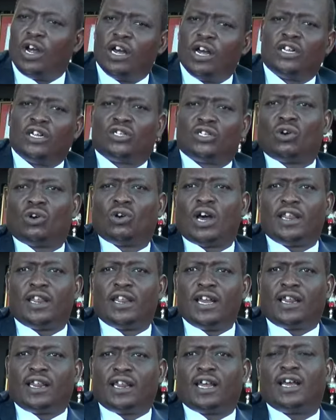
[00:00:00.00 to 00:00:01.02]
So I think
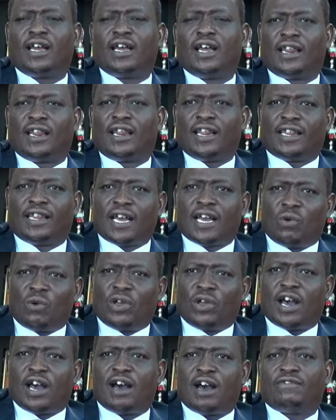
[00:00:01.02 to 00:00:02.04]
that there we
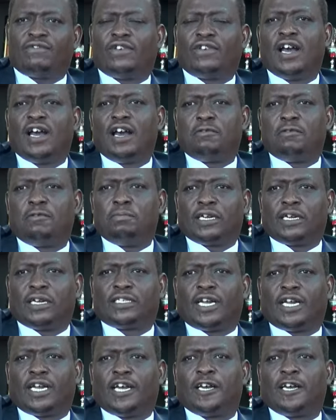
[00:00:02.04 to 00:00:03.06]
have, but
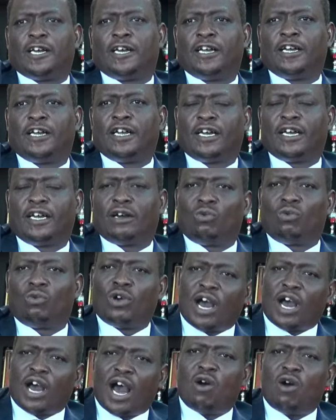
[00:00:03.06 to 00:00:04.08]

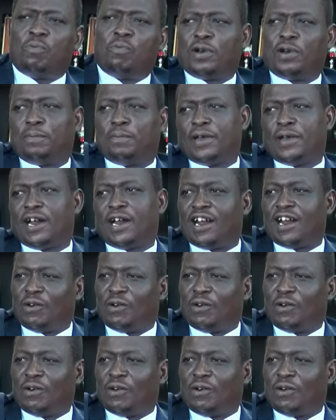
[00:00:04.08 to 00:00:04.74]
how prepared are we?